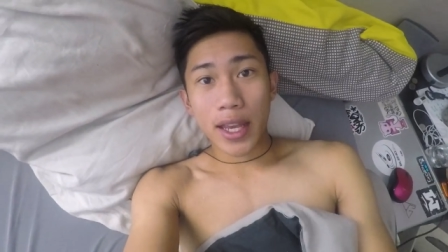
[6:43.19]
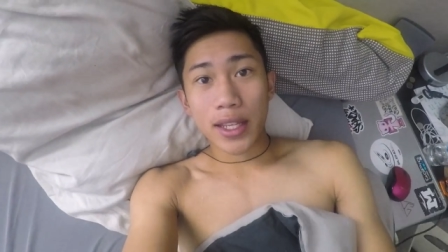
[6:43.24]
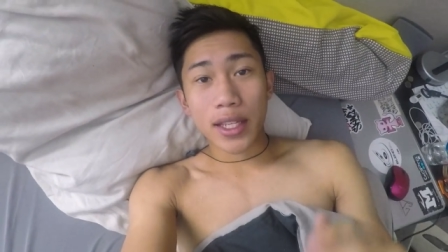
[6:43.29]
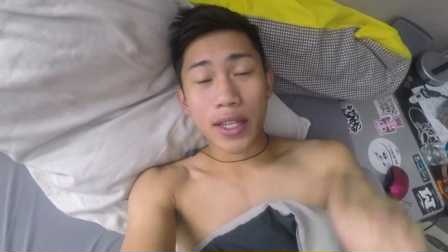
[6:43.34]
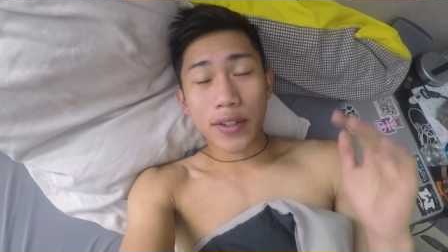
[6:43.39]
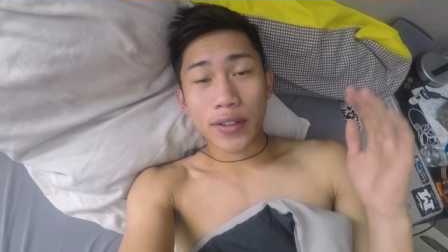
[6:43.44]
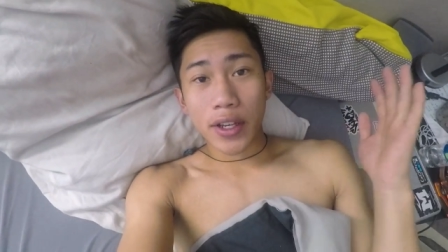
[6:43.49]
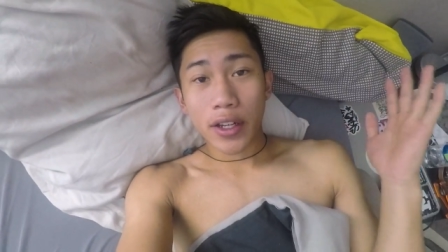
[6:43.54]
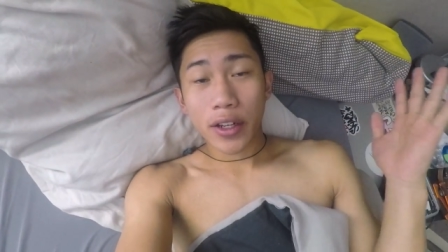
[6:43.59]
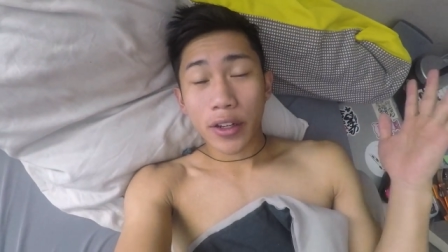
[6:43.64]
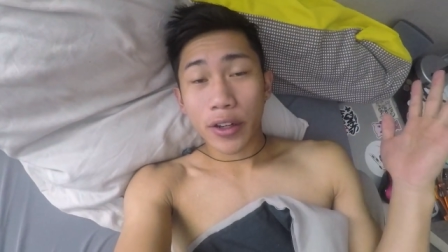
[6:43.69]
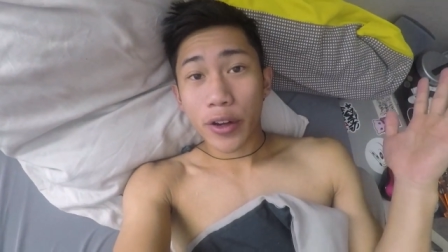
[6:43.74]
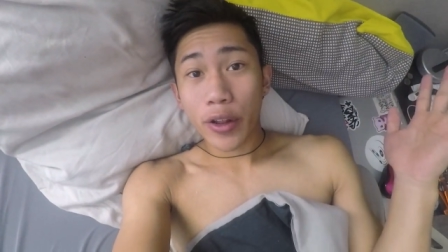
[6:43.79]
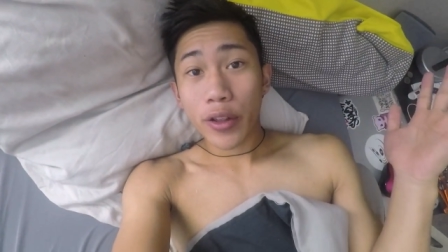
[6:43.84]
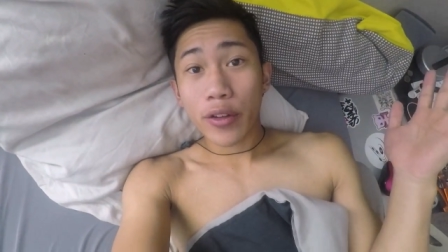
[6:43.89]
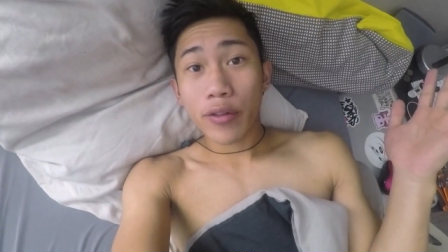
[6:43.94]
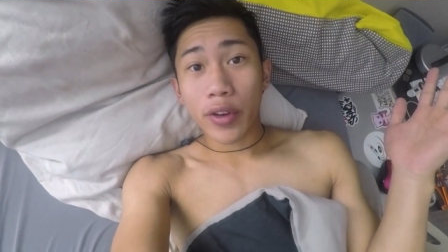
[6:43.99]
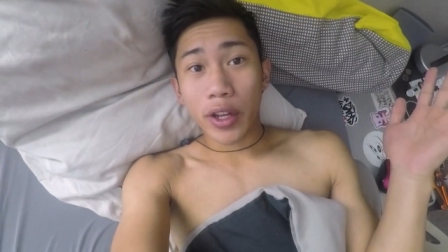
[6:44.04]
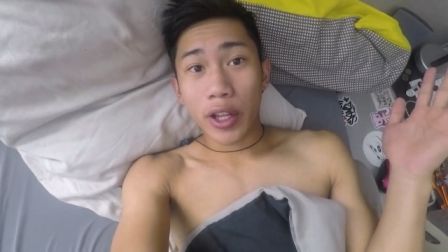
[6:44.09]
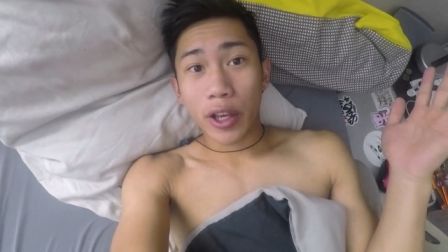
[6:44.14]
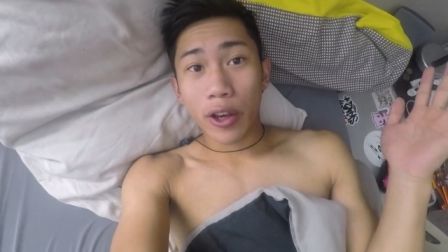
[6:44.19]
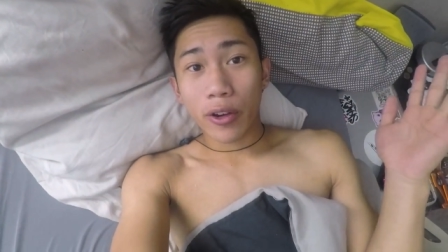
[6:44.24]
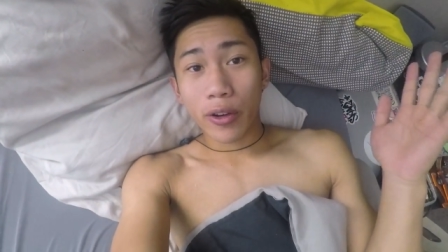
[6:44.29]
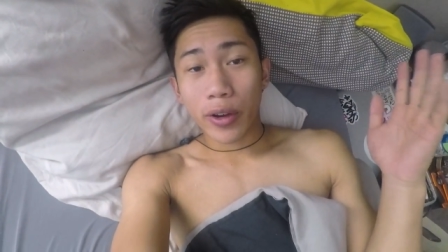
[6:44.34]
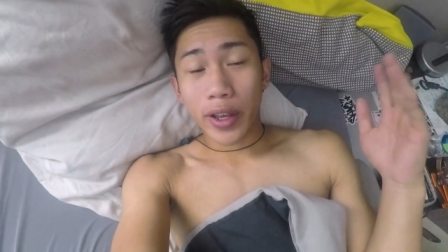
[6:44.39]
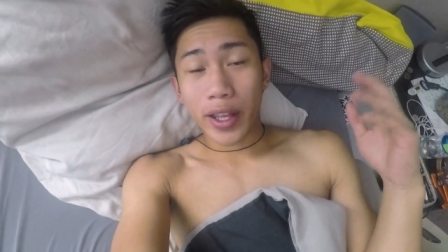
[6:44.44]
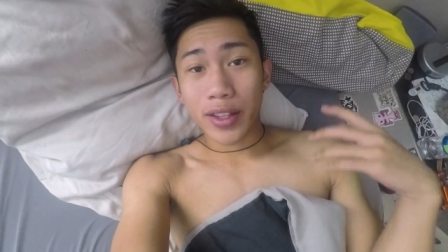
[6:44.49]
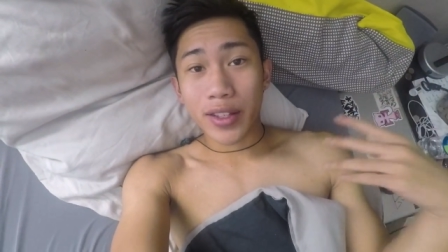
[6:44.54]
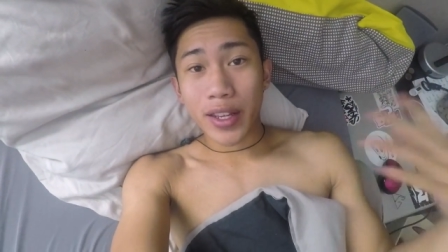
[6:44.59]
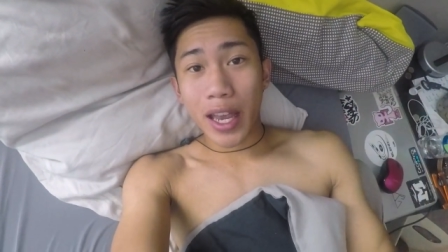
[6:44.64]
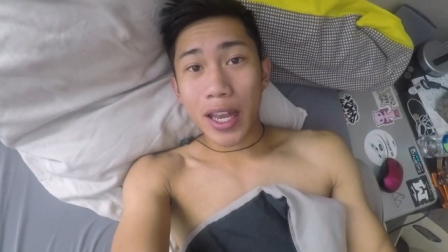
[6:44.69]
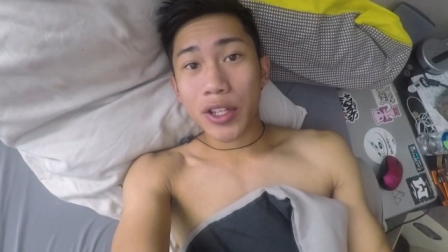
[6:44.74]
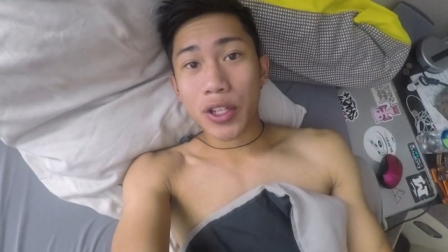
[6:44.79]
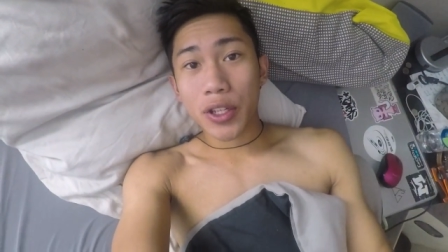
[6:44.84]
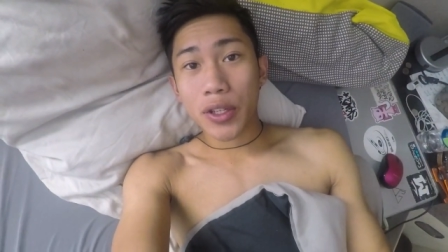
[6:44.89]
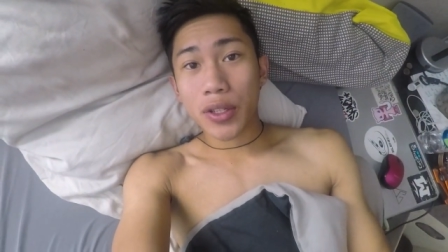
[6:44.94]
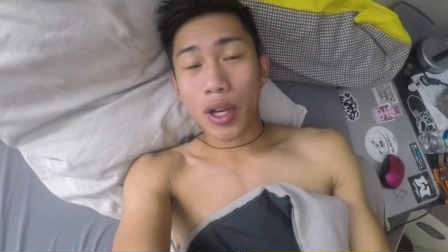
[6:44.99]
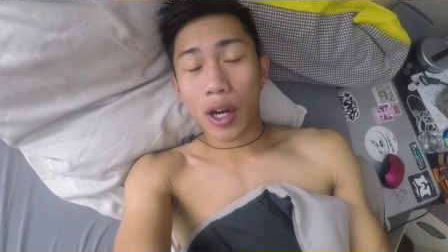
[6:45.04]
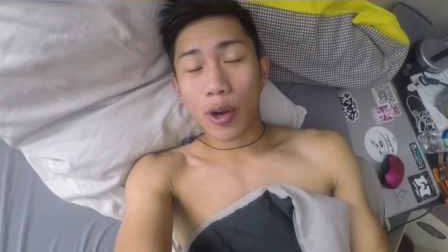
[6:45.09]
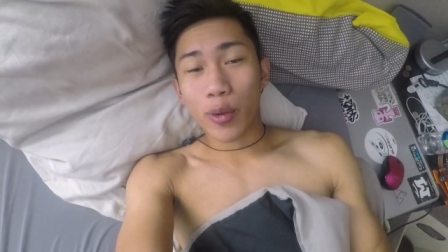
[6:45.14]
As I said in another video,
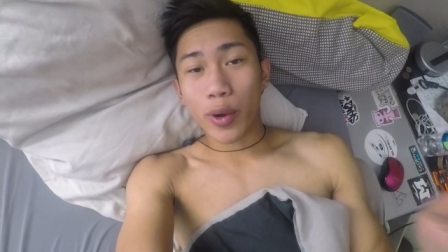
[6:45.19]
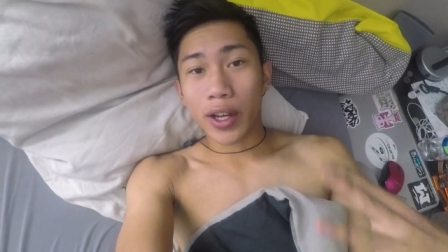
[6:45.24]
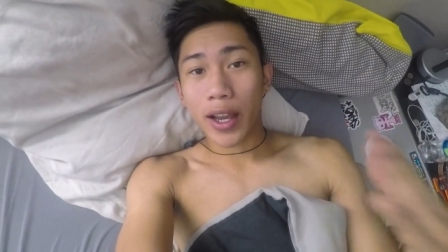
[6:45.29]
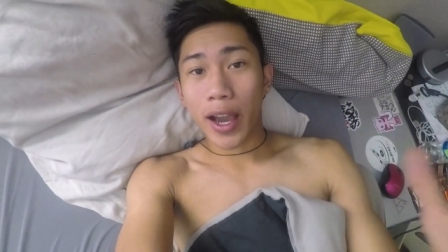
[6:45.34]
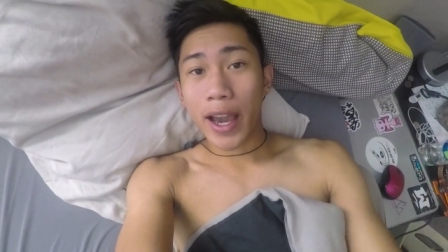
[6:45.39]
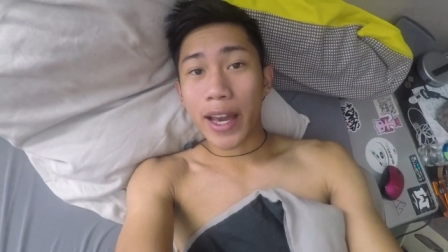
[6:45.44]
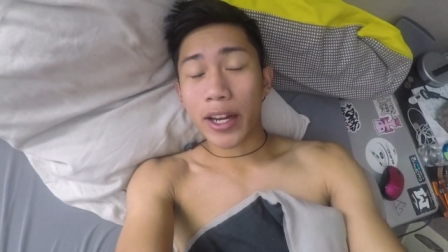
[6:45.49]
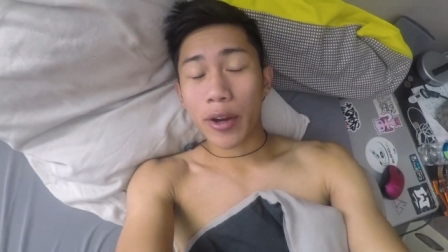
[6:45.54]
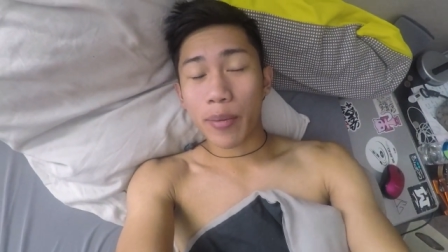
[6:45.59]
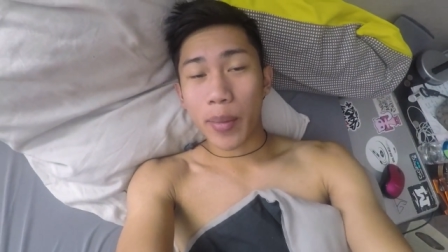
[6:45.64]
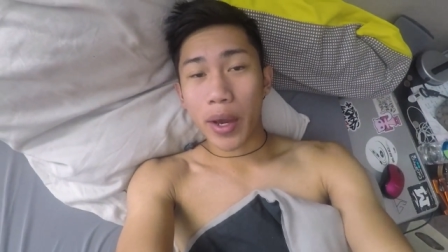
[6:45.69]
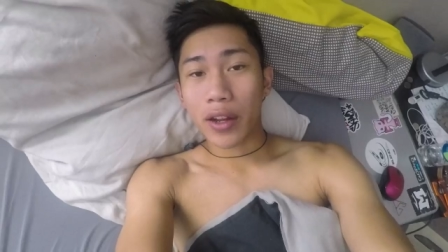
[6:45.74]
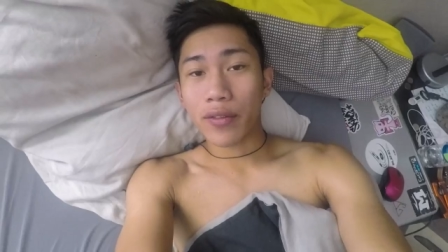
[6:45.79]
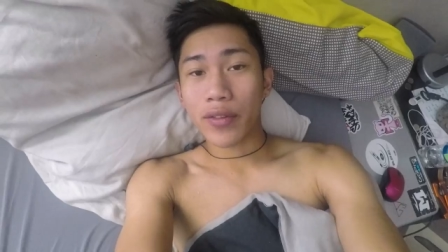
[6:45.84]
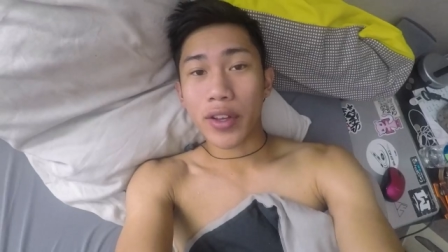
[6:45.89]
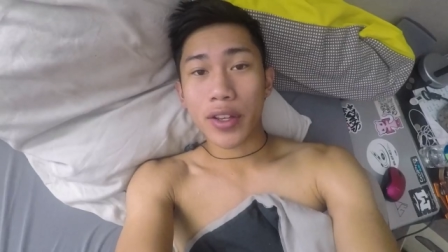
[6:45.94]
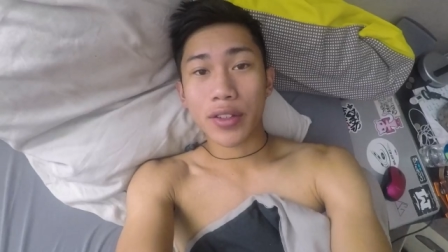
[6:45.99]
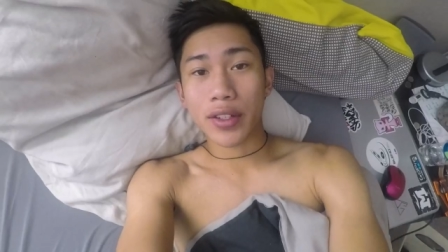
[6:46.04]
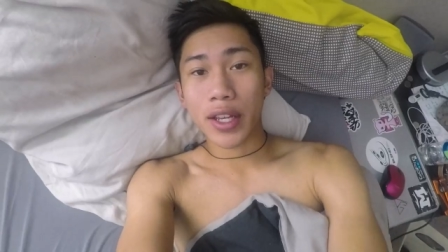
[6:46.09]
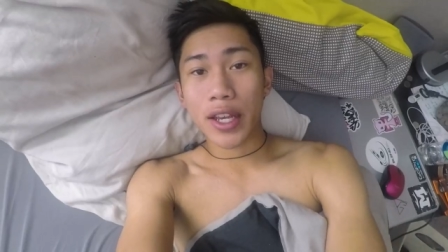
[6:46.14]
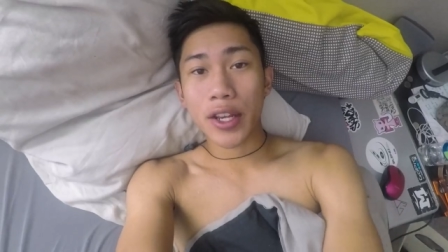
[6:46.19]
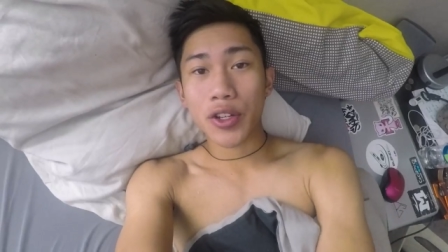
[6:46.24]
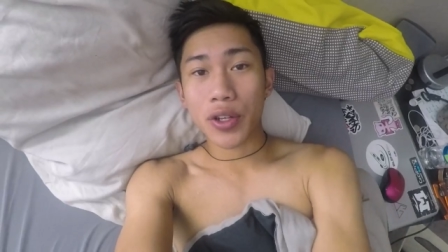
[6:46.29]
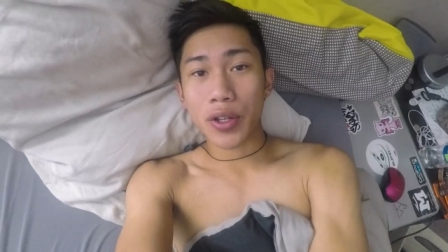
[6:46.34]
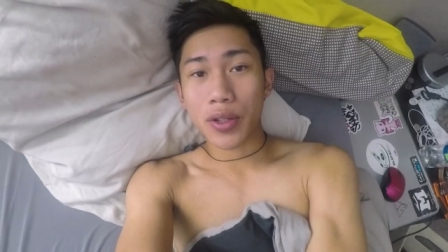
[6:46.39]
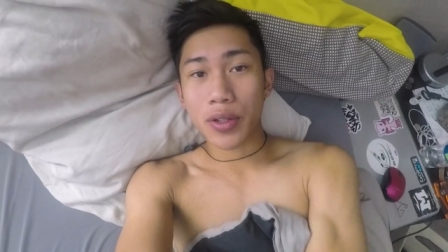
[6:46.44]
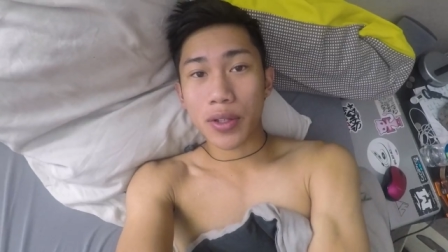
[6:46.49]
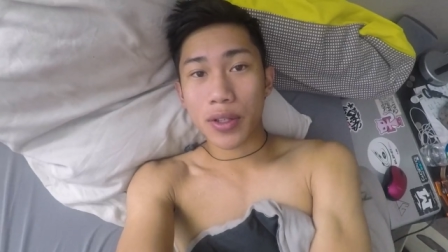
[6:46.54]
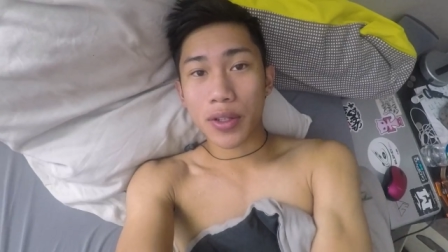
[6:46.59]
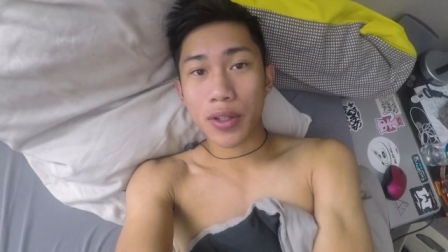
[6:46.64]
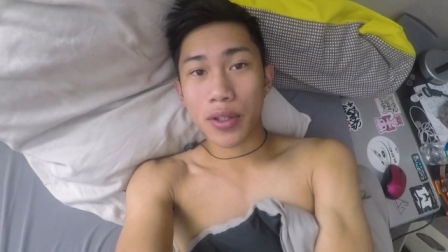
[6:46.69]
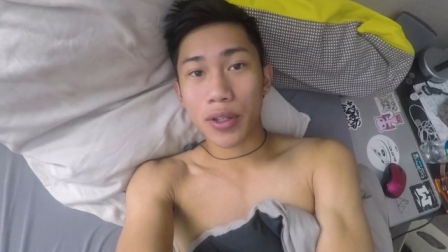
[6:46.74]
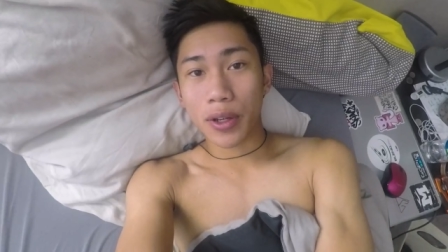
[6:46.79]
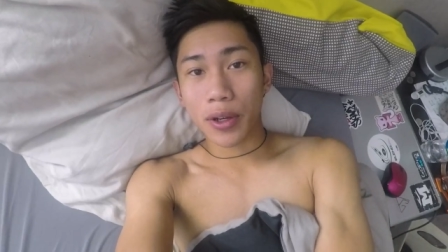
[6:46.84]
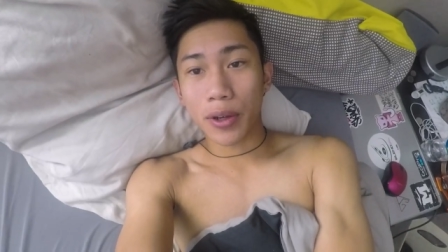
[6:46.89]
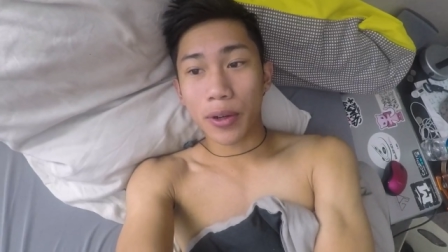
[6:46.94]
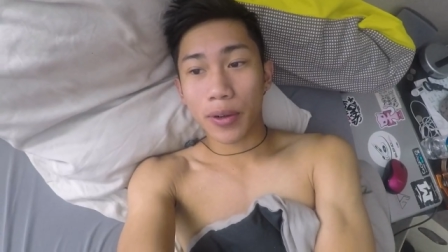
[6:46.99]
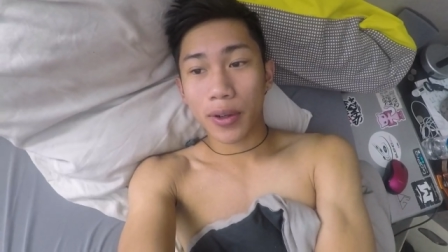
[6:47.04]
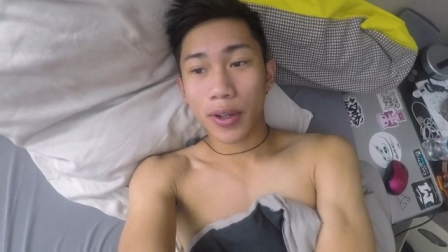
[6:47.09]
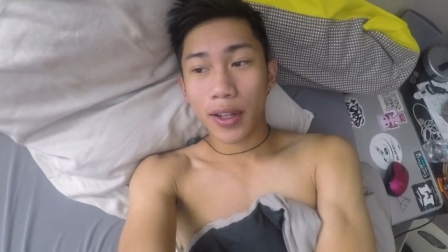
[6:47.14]
intentions are what guide our manifestations. And
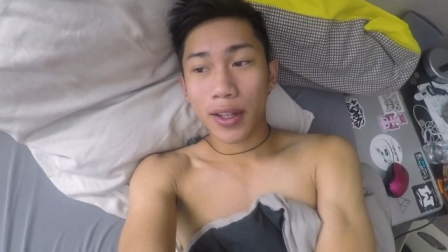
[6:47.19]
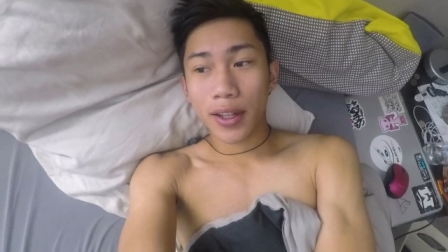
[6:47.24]
so,